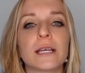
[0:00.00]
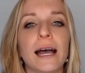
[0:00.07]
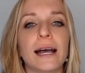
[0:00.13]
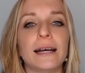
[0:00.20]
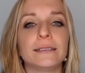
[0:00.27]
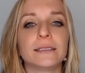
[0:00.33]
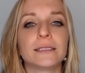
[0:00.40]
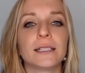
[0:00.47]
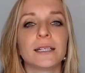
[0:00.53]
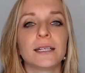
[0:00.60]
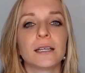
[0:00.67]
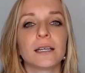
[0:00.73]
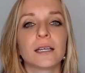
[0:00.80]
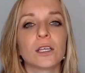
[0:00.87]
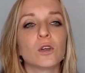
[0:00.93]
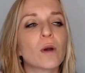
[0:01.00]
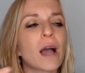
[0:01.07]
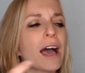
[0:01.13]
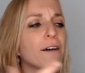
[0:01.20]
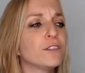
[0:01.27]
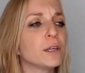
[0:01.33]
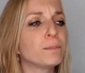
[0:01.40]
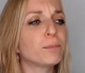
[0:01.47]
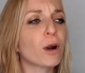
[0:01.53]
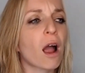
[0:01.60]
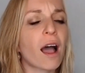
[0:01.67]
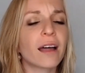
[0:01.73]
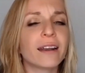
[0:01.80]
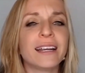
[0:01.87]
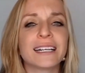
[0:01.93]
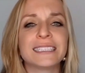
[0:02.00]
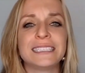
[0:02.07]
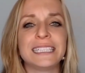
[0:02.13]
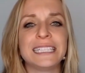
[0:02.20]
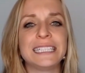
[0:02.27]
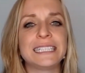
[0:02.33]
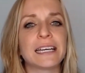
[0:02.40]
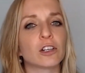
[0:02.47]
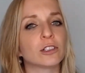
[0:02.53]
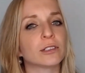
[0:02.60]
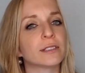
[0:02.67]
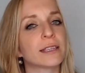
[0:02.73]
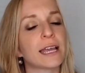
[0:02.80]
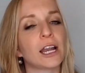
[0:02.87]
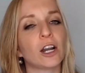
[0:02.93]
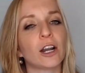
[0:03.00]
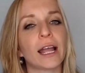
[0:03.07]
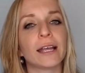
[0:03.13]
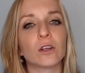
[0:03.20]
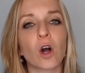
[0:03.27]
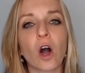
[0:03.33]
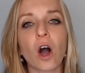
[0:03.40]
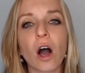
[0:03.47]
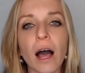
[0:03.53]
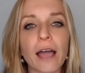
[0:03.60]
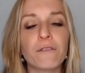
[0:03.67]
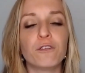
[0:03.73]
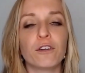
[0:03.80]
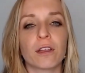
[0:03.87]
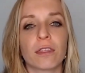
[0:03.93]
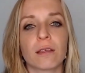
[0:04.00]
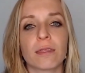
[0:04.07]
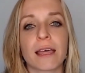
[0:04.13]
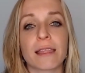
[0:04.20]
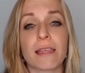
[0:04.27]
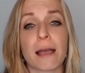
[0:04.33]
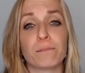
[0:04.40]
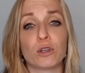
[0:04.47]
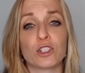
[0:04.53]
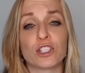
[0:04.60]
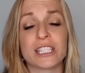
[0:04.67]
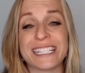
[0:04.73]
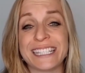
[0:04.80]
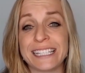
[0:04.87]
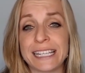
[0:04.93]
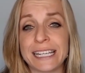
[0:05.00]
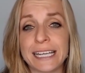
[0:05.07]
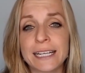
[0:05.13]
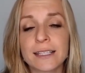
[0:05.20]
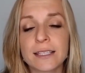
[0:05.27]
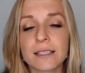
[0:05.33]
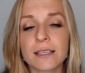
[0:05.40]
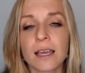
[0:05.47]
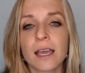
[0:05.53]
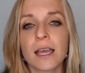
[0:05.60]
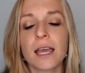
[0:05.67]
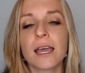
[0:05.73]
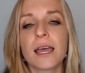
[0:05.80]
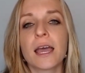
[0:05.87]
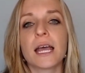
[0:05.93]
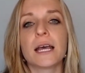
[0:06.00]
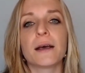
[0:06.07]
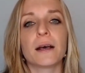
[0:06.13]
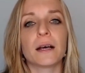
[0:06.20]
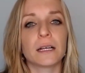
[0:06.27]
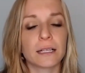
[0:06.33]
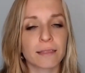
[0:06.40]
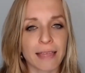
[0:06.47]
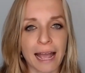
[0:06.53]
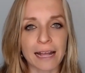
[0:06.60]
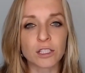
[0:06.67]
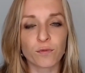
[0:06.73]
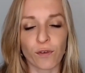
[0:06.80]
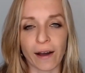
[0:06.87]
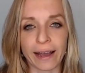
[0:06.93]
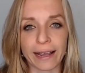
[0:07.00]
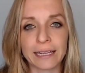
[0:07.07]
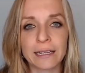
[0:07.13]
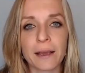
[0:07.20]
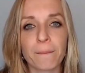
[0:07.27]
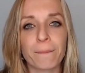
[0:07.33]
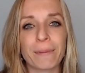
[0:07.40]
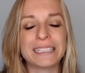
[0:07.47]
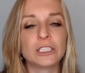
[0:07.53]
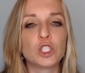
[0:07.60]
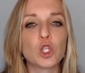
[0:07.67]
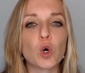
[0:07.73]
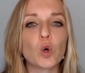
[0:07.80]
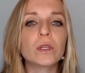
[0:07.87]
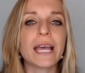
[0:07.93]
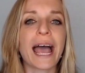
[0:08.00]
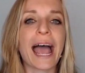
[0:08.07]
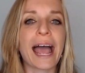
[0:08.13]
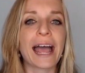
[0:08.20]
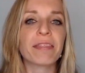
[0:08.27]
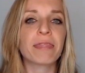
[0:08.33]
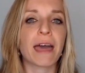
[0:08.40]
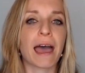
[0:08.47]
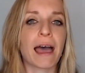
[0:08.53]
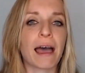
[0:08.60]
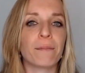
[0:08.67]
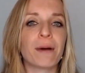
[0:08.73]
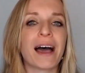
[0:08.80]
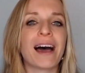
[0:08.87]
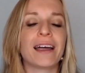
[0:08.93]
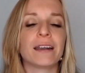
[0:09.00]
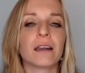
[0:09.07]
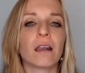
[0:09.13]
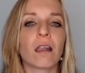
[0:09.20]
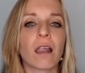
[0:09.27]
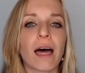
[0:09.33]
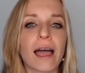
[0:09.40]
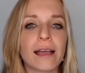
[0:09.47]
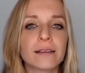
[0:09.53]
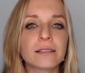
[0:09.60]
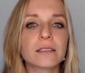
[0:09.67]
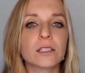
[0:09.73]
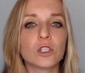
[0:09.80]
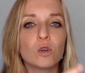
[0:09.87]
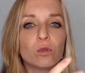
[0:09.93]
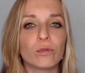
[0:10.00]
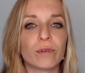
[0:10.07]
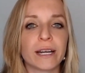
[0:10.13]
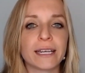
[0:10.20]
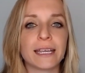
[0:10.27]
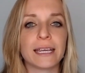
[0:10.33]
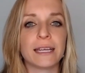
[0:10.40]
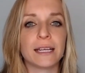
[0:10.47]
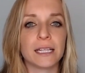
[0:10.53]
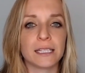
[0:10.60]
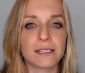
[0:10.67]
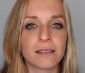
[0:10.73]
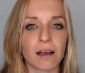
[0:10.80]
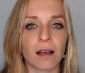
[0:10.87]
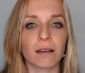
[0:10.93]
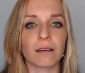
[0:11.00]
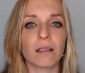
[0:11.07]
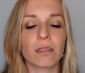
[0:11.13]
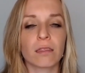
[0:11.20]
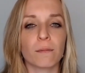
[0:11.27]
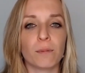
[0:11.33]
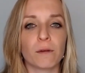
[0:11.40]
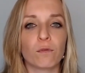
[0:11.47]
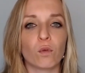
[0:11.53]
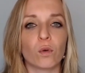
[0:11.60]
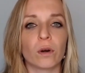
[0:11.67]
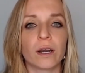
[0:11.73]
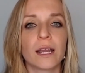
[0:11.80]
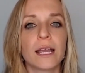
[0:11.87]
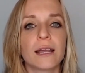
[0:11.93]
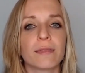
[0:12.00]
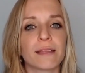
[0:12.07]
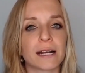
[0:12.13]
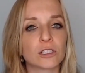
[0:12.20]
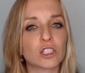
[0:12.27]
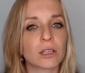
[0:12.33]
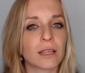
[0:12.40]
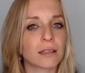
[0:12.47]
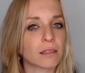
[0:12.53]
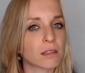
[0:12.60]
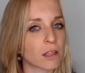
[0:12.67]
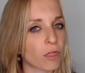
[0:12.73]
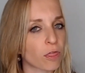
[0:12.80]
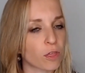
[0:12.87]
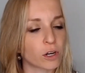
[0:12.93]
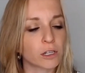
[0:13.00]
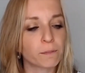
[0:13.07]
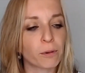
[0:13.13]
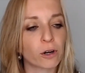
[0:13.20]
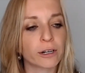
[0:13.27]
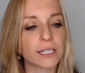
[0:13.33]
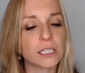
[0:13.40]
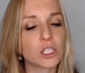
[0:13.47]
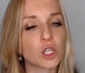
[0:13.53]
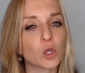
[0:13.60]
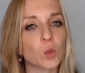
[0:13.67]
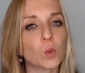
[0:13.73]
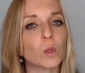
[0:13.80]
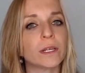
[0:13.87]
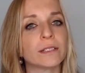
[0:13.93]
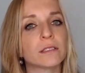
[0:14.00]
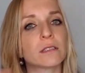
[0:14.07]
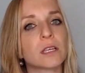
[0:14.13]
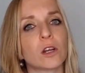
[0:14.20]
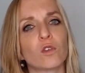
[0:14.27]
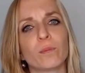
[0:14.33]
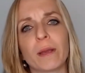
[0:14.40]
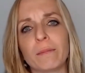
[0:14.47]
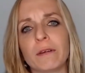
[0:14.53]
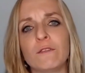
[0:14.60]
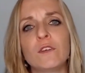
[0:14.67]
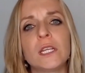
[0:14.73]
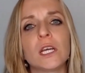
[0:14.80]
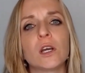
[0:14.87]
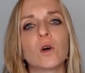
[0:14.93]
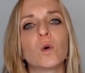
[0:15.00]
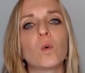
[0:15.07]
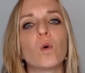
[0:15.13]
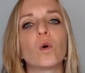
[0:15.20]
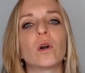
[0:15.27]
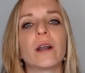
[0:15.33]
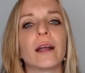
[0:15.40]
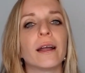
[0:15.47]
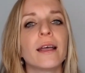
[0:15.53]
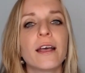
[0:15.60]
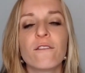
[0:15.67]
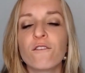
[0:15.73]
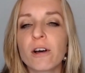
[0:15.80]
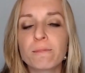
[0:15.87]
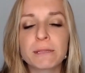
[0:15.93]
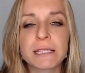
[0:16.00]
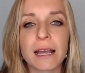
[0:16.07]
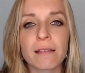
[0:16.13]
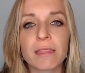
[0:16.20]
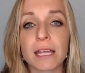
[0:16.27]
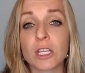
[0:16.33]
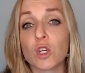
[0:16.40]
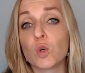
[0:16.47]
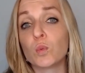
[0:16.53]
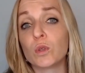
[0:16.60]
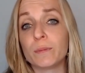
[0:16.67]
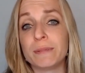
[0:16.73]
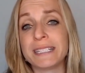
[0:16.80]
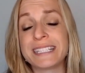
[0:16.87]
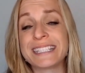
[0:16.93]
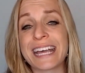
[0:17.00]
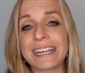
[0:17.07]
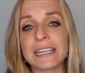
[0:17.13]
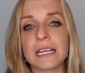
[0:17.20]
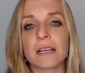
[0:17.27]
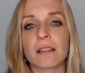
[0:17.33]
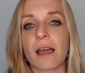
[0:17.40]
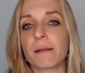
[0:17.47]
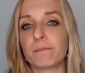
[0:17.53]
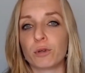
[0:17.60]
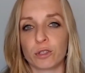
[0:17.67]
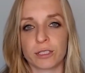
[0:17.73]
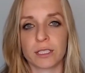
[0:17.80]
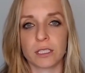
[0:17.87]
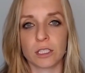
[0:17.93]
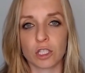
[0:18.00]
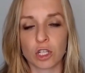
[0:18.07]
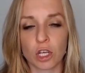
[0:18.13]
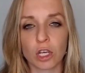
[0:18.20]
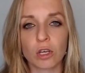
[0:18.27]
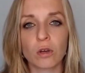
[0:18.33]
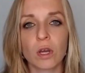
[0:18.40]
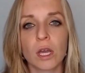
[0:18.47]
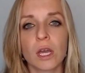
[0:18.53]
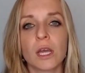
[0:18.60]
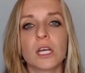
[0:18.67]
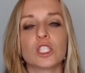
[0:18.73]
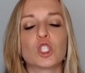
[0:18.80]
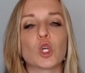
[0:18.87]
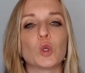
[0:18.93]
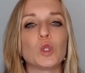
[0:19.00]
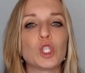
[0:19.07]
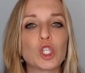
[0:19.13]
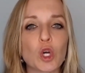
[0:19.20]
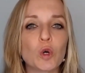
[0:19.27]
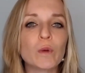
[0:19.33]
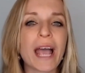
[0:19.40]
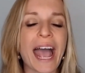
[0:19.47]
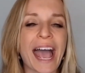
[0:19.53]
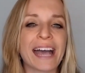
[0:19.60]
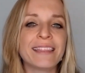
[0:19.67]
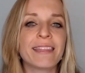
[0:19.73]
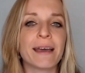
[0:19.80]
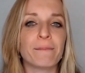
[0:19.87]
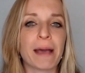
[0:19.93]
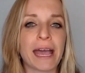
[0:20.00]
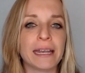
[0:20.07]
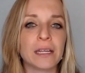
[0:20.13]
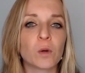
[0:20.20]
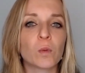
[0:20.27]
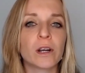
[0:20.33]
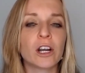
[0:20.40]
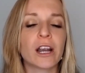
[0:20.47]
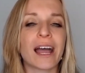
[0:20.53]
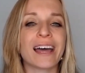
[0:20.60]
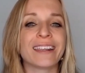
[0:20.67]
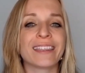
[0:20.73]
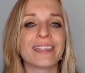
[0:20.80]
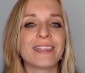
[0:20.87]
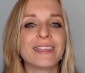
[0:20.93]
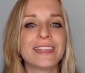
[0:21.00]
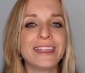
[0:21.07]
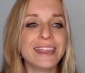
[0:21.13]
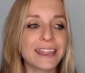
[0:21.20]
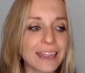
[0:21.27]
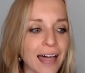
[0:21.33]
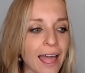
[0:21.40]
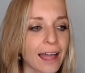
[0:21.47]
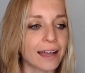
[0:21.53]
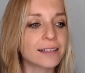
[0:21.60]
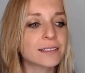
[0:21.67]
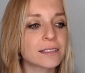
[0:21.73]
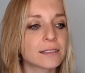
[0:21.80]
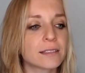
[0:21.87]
and you have the product details there and everything that that person needs. That's fine, but don't add them unless you already done the before. That's the third party tool instead of maybe video or a website that you would be sending that person to. So don't add them anywhere unless